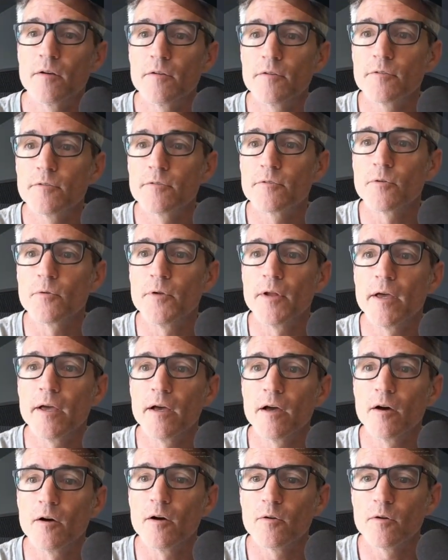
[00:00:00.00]
So
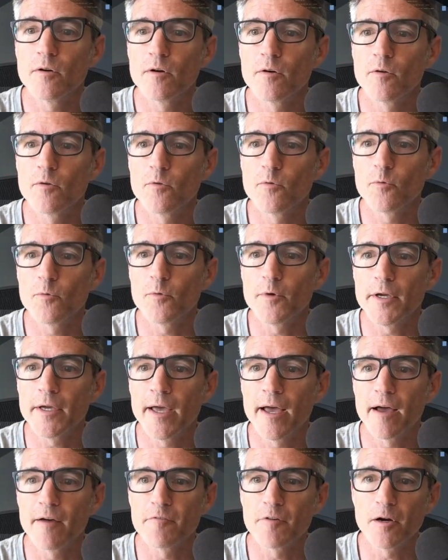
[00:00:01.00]
now we
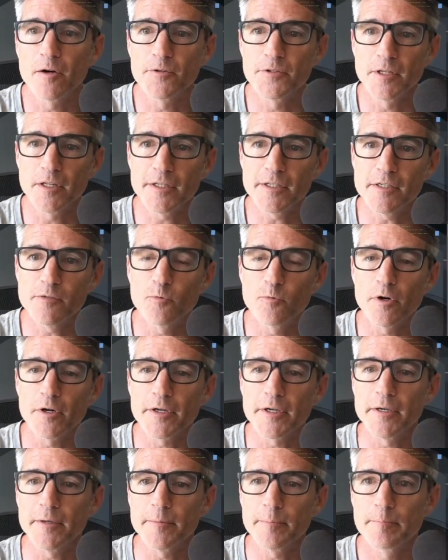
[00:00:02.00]
have our delete
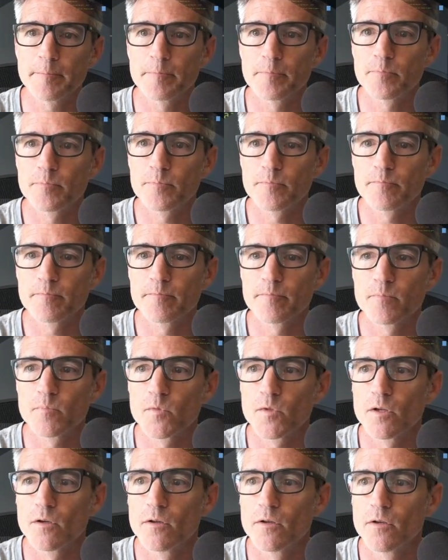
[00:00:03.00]
working.
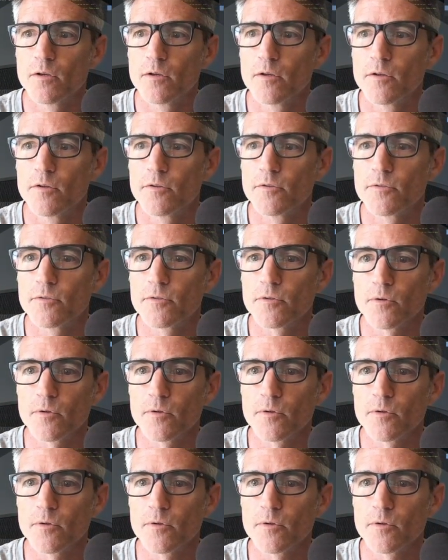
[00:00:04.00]
So